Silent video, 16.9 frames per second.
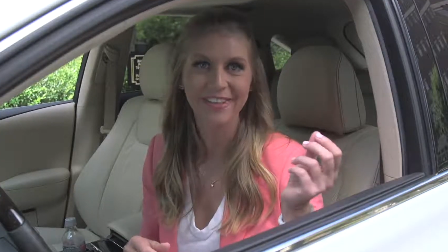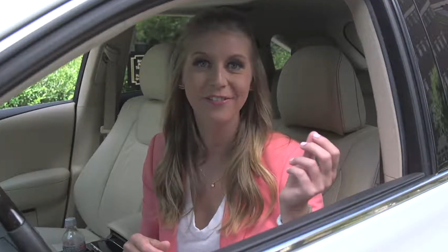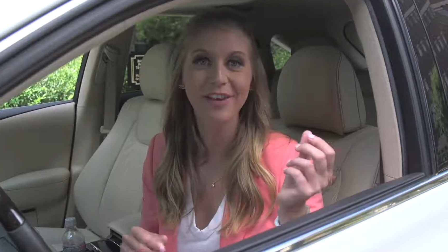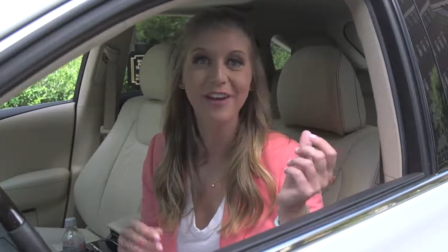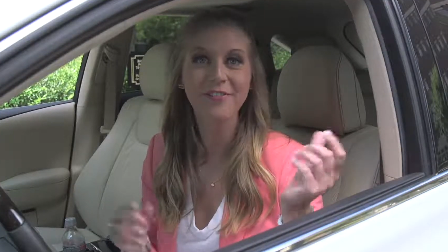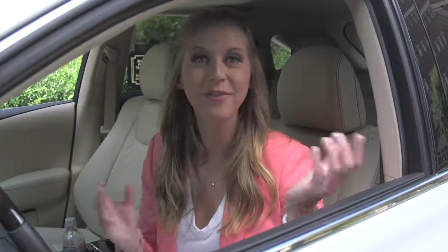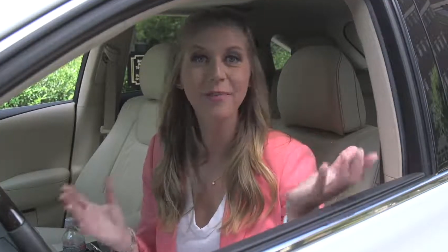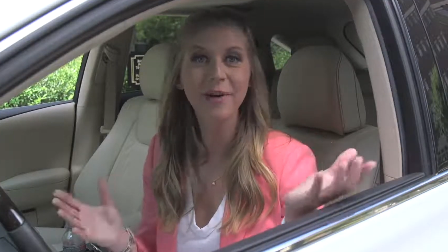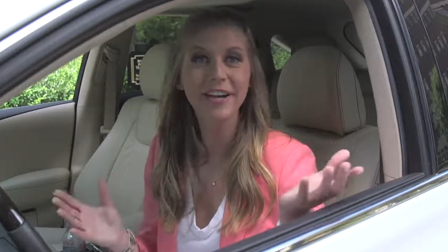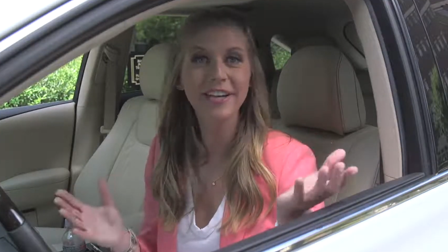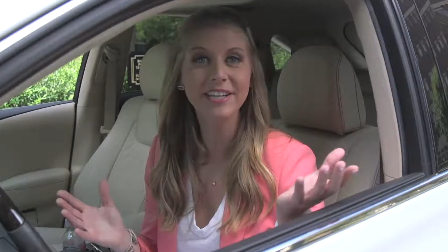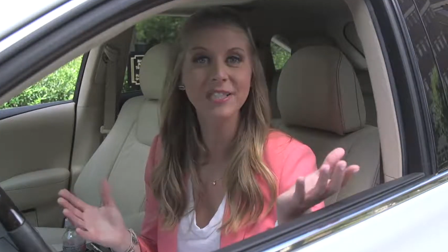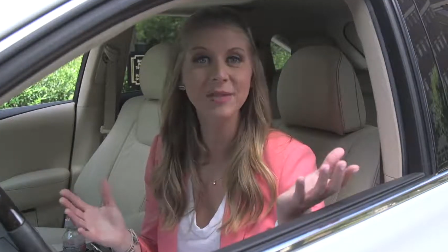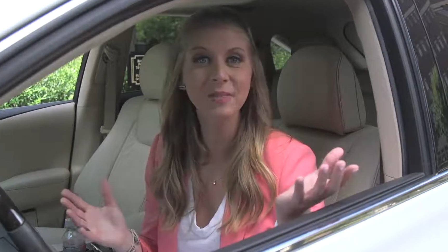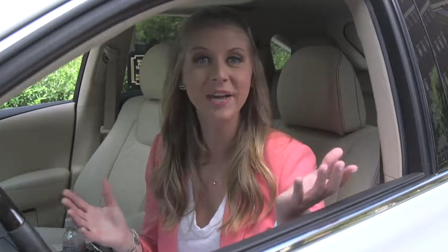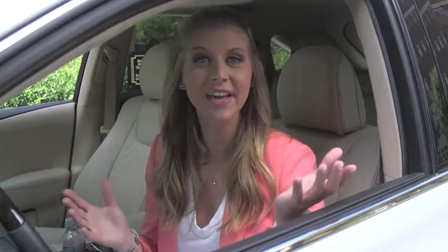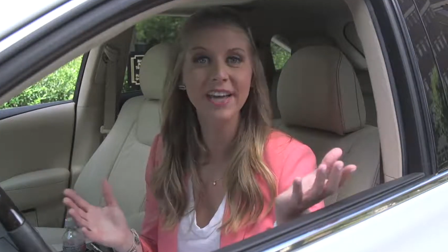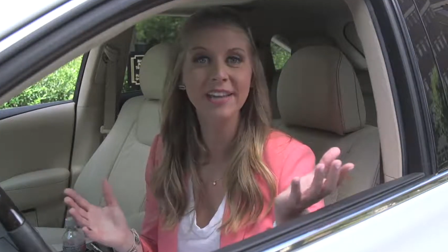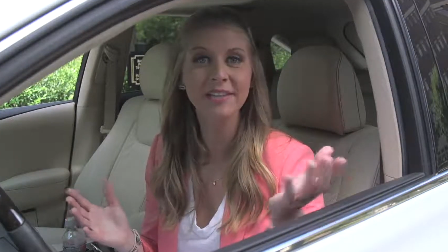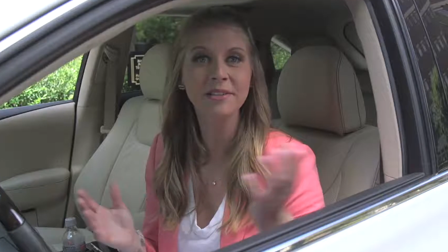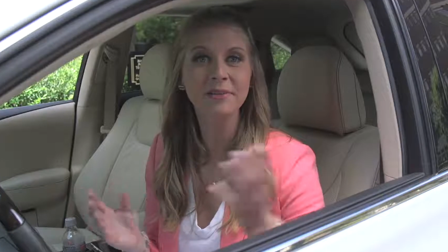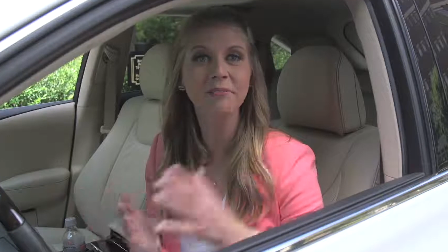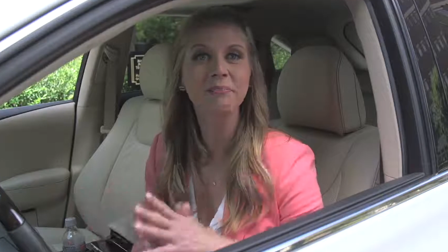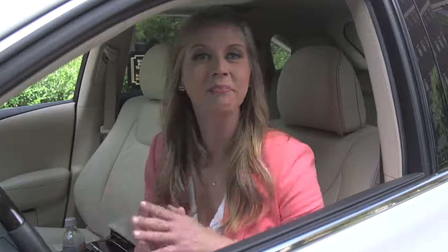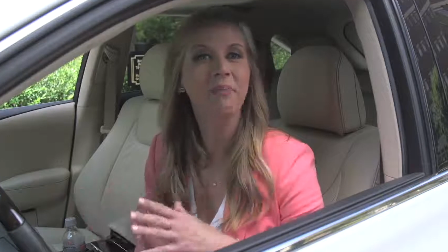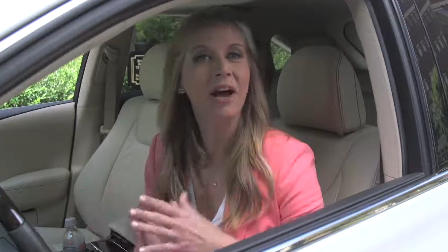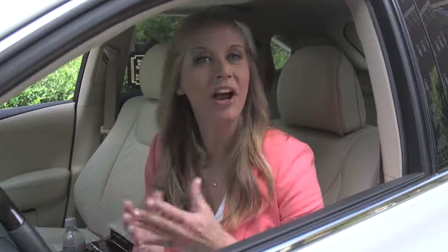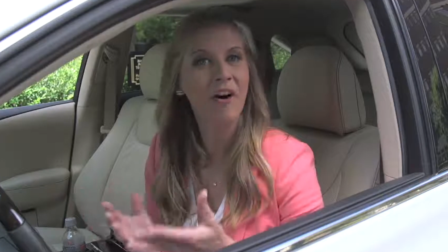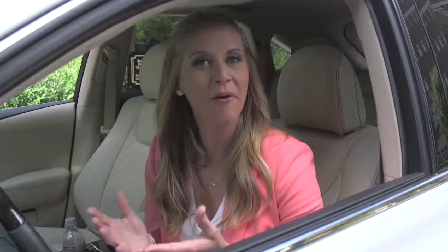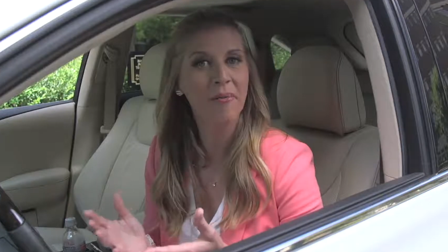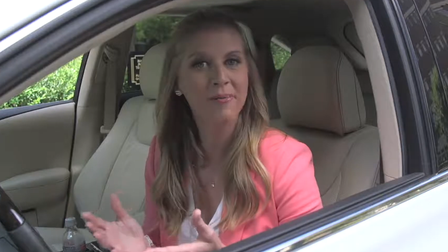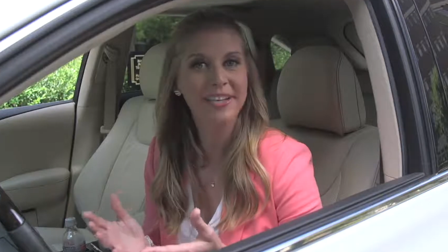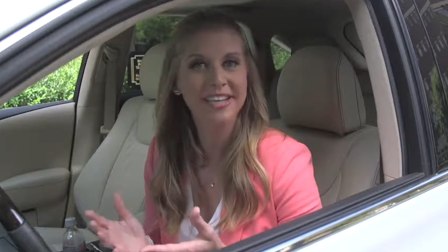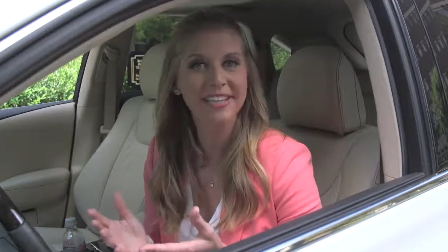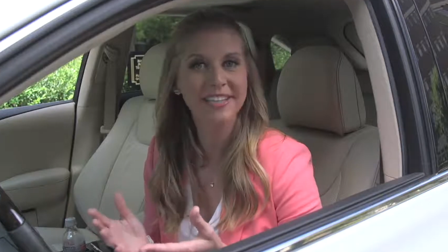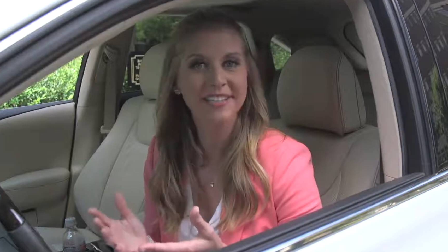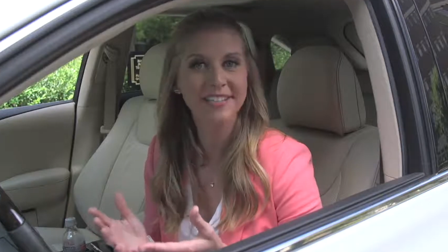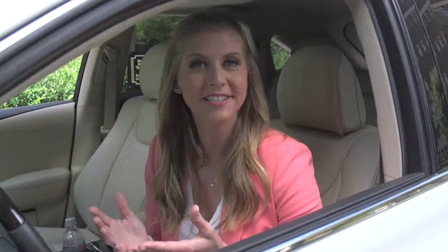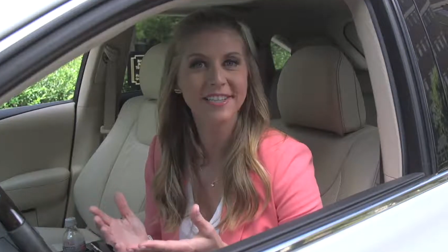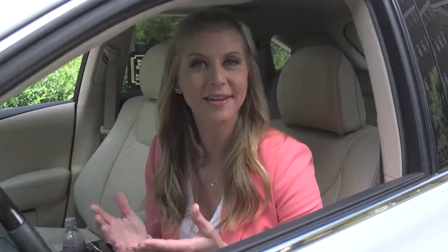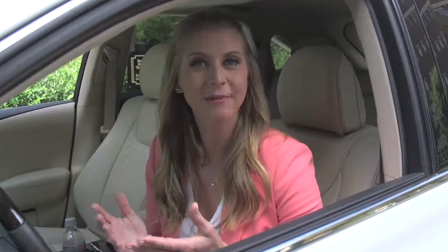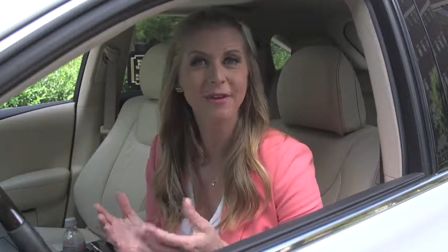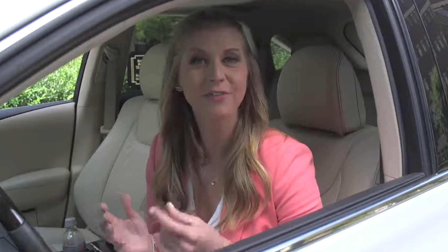If you have the money to spend, by all means.